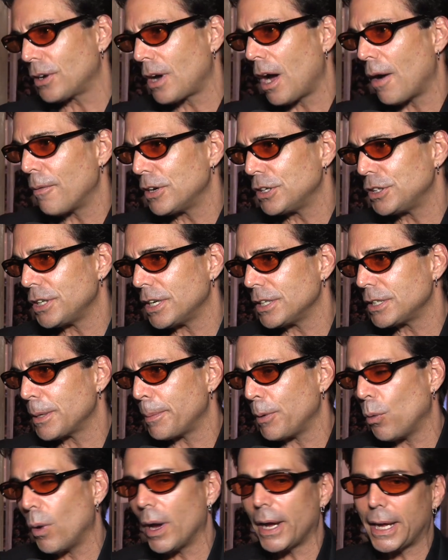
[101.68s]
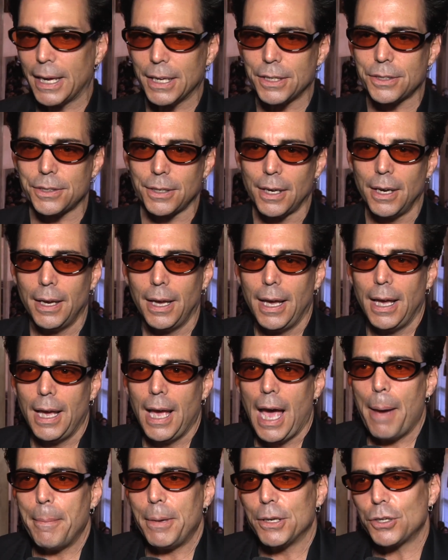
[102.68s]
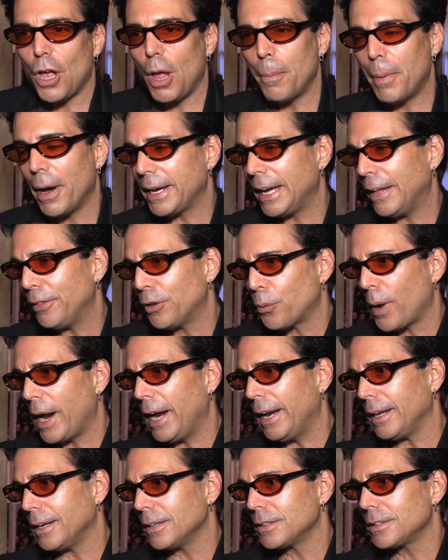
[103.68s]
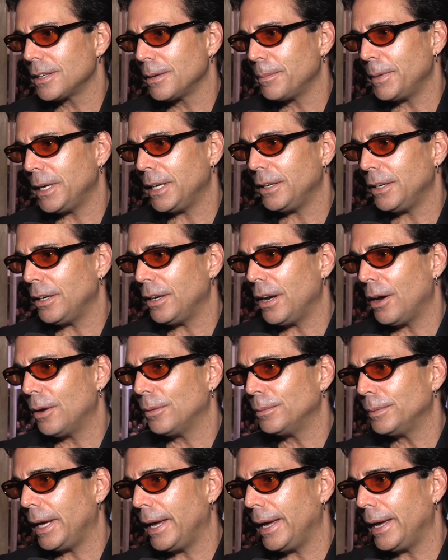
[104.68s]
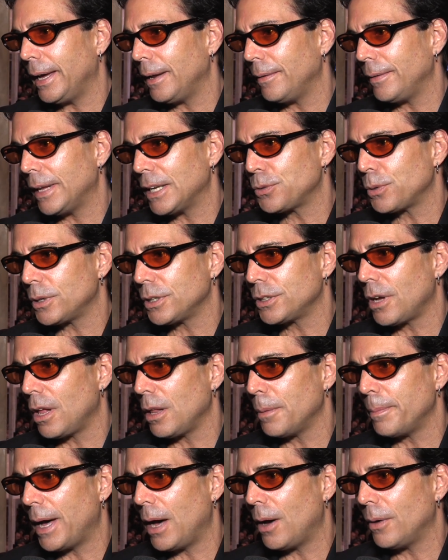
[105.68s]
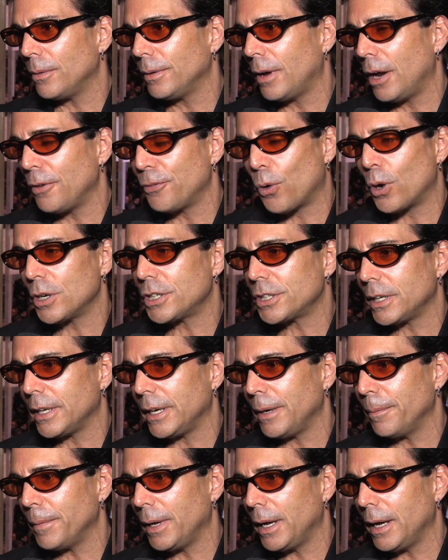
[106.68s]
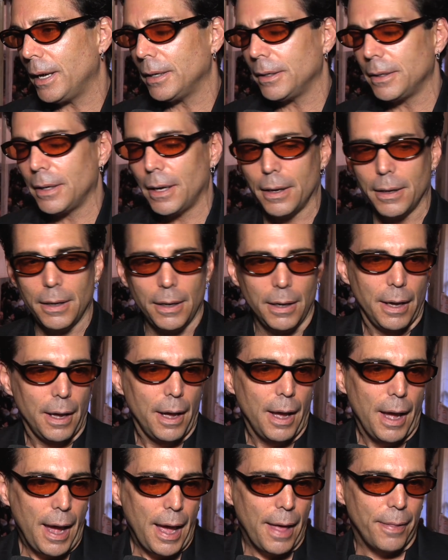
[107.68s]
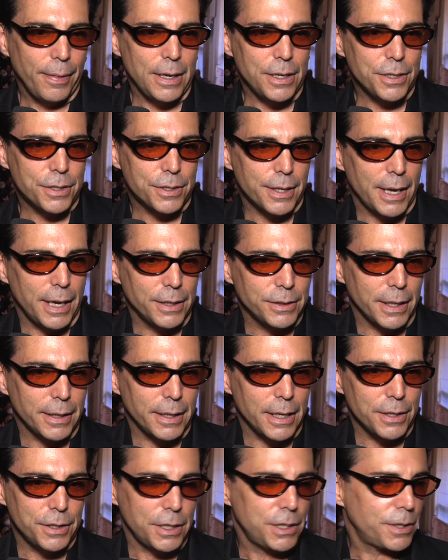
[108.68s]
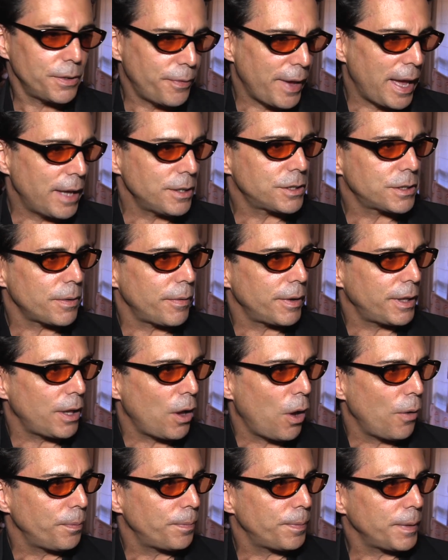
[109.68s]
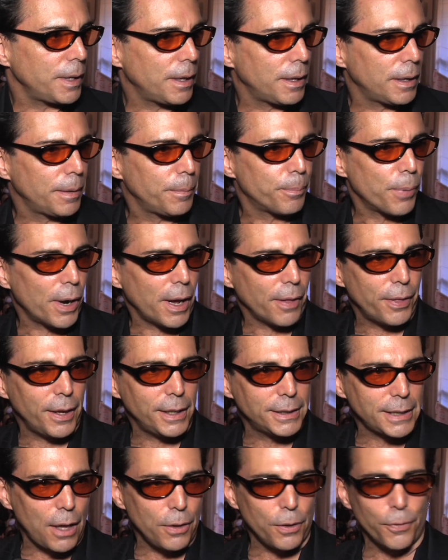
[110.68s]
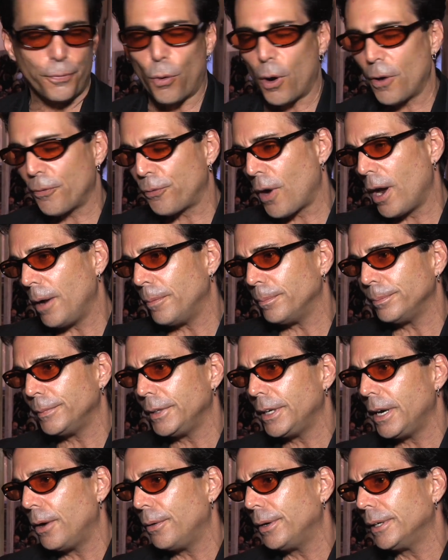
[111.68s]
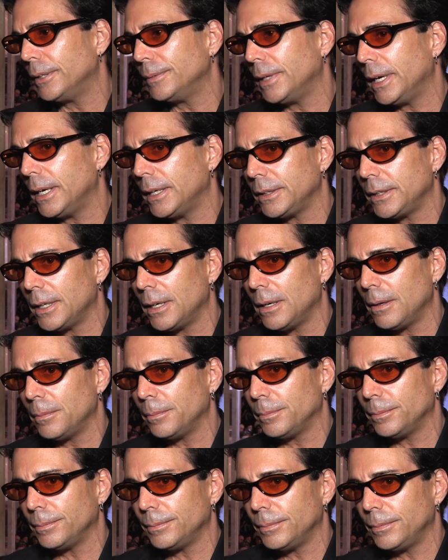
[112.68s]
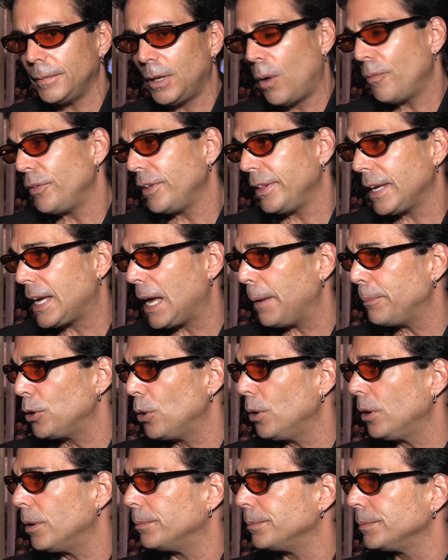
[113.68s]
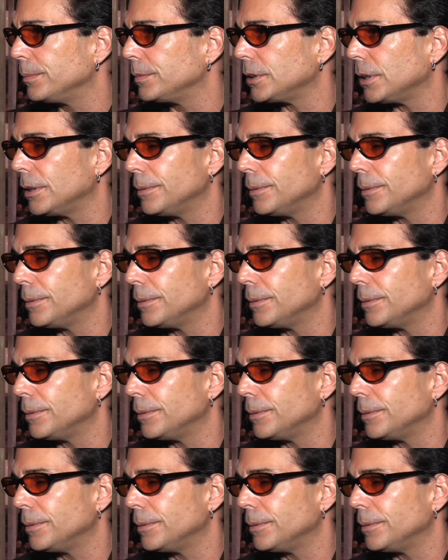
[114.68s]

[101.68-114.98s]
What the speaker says: coverage is. I mean, it's all about getting the ratings. I mean, you know, and that's what it's all about, unfortunately. And these things like this, these events, so they hopefully bring things out in the forefront, you know, and hopefully they keep doing them. So.